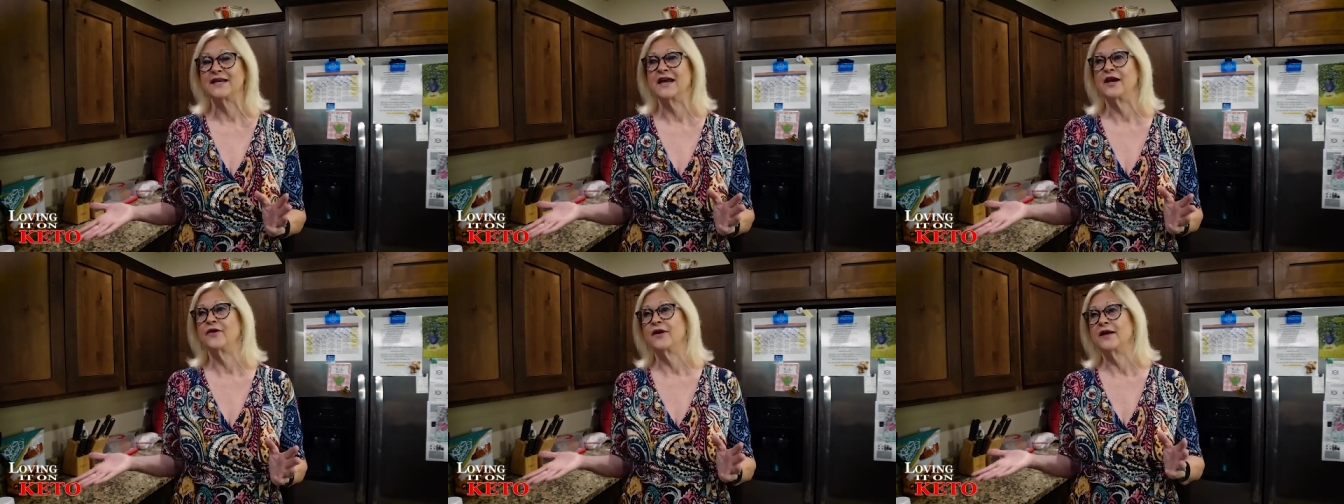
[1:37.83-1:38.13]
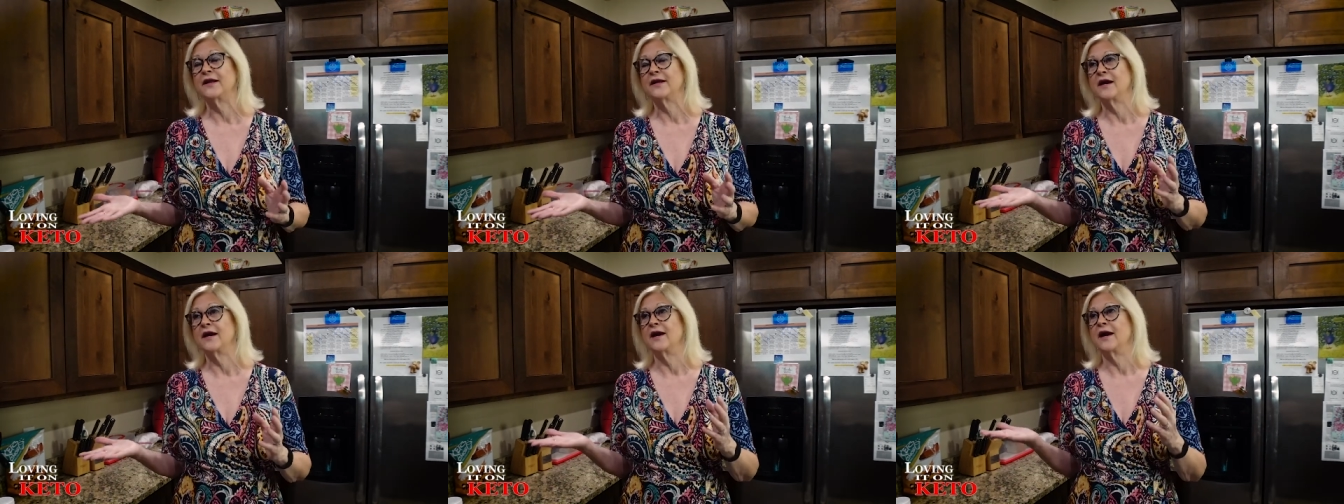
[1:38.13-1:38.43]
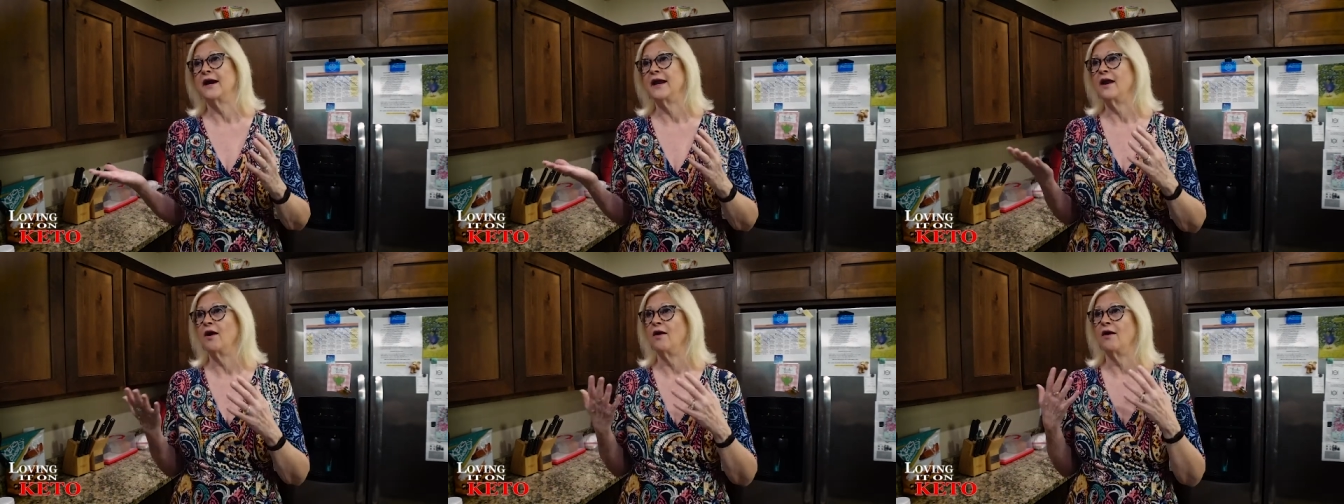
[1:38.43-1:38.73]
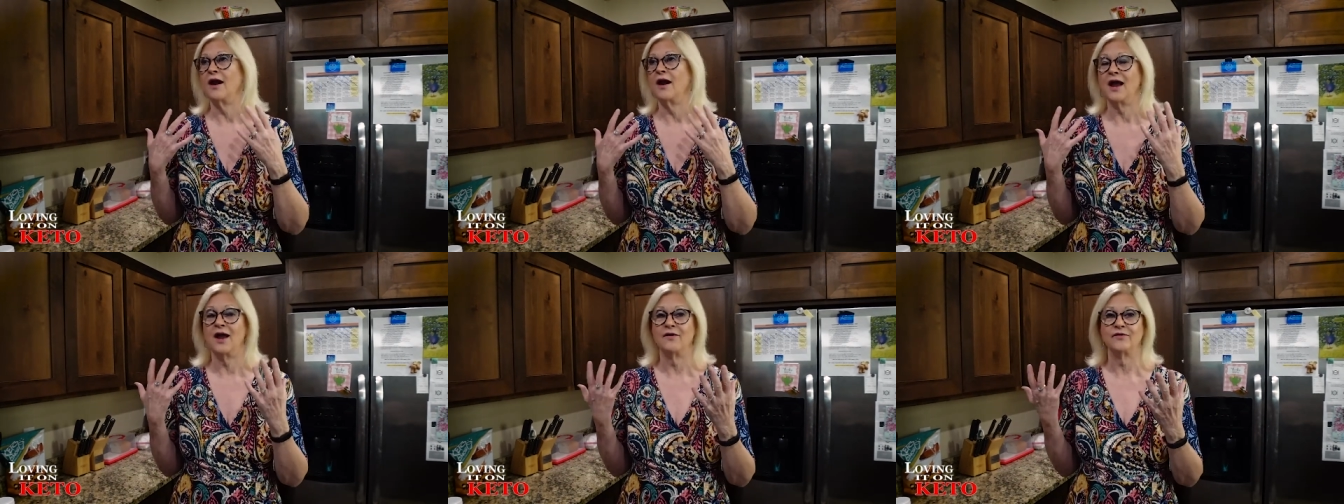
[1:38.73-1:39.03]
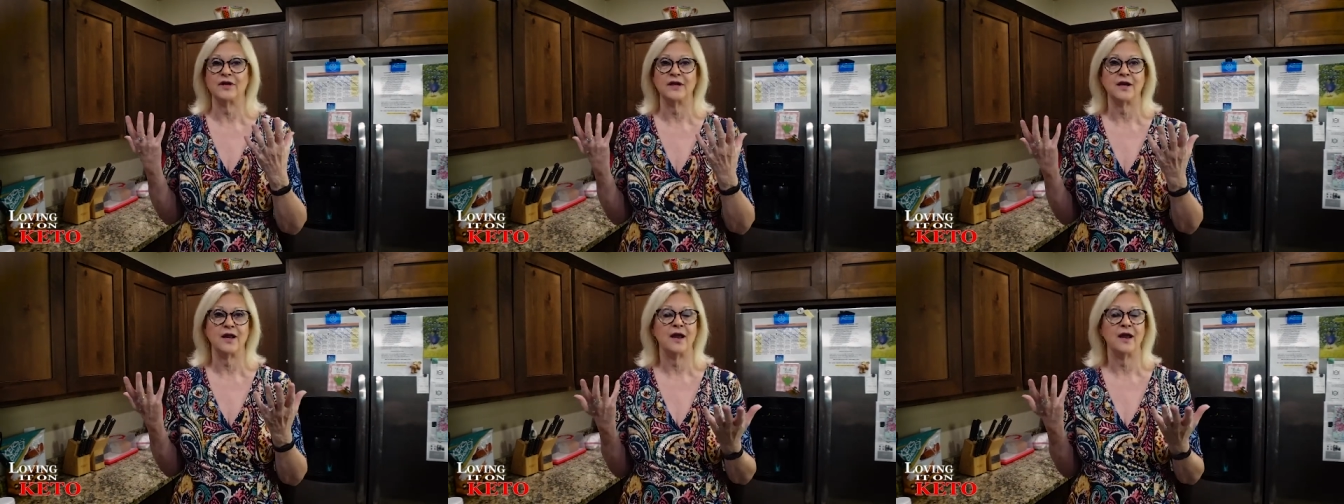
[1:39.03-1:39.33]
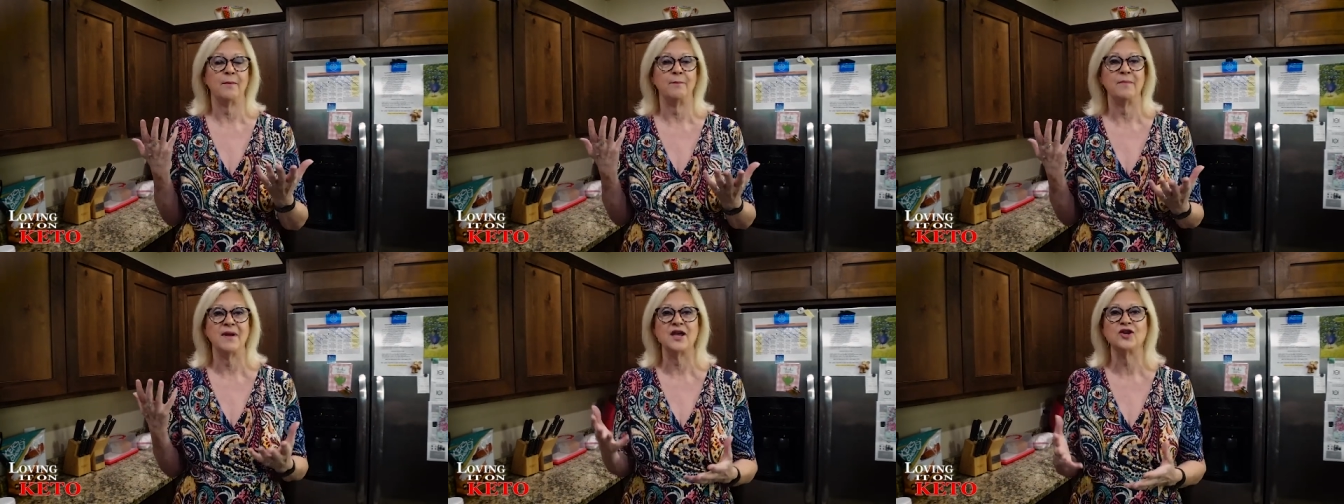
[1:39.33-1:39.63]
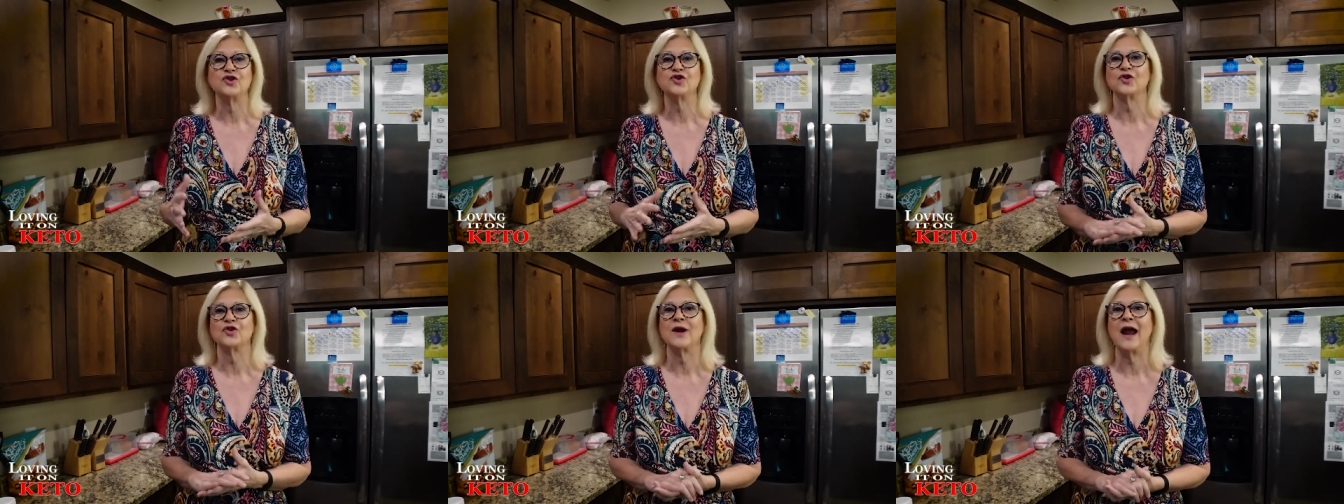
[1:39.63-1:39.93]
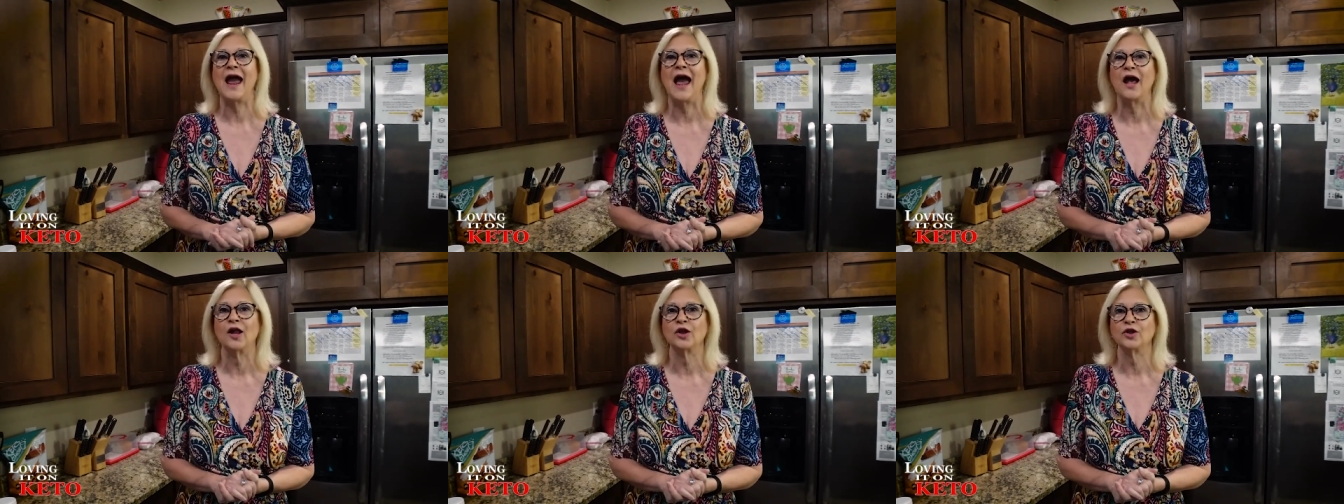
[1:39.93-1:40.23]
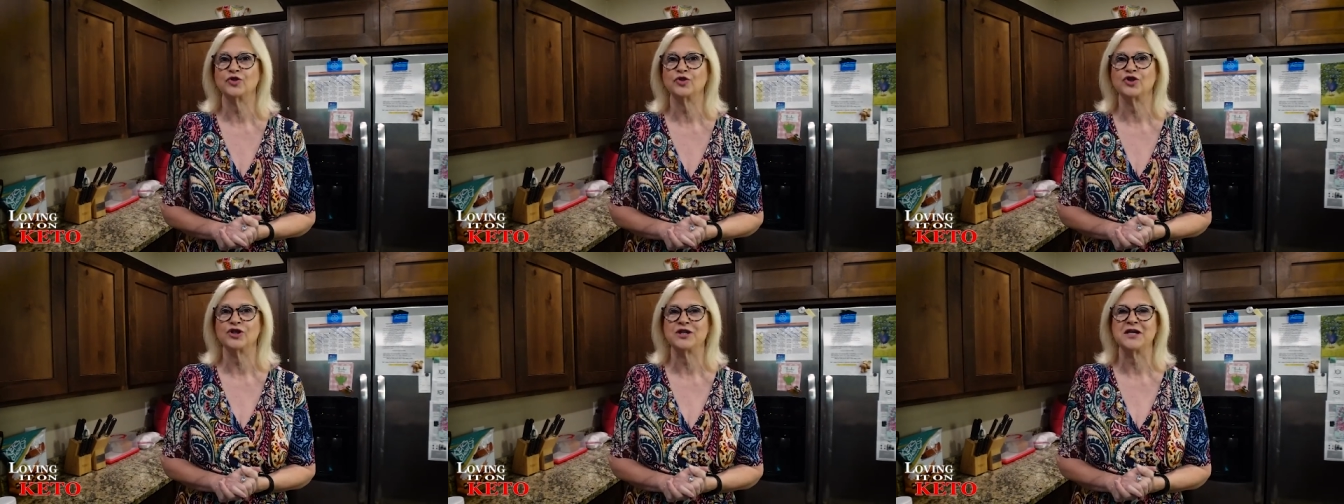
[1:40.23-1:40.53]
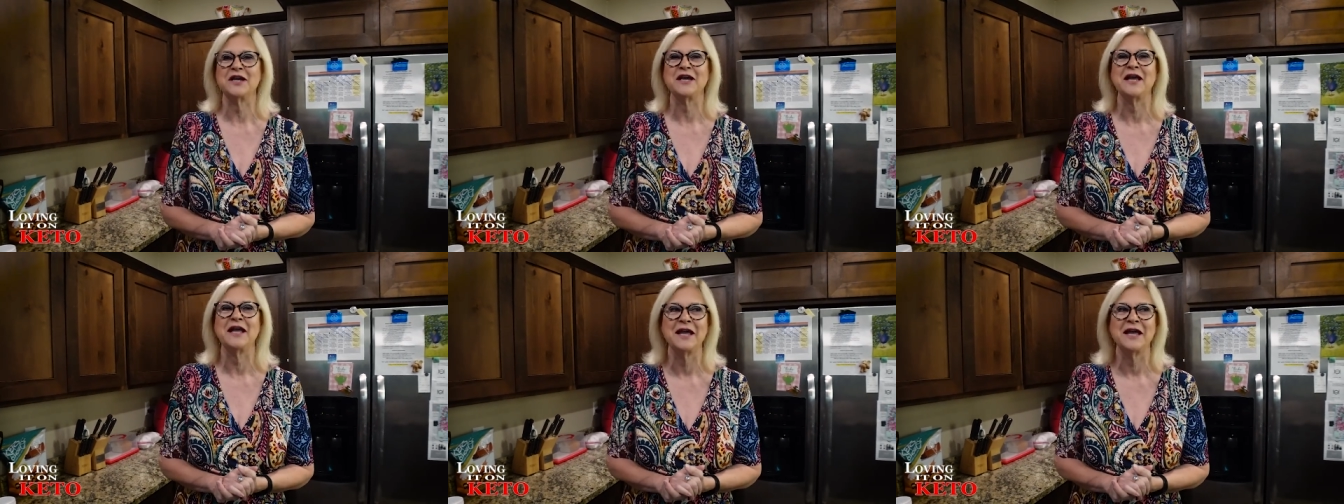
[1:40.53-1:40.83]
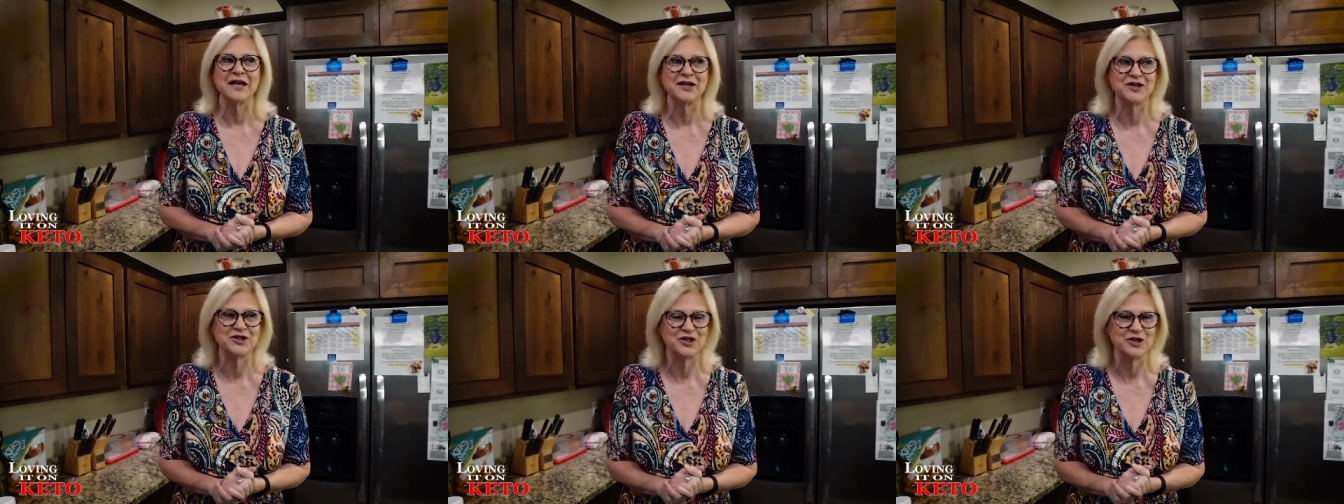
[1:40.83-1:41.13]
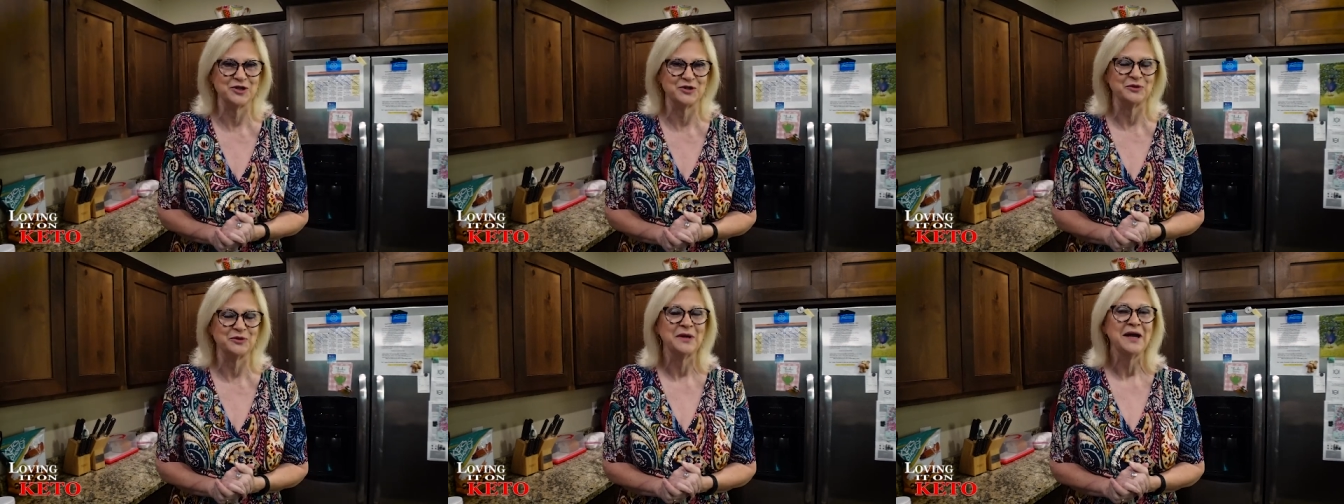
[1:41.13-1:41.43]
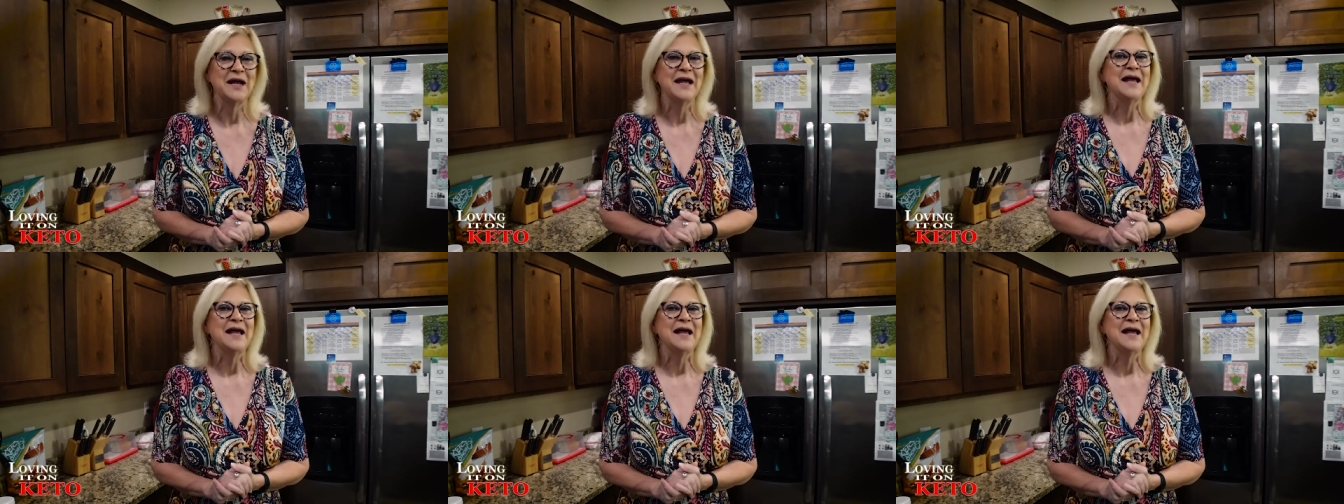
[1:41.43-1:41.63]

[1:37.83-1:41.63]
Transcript: Harry and I are having a major allergy issue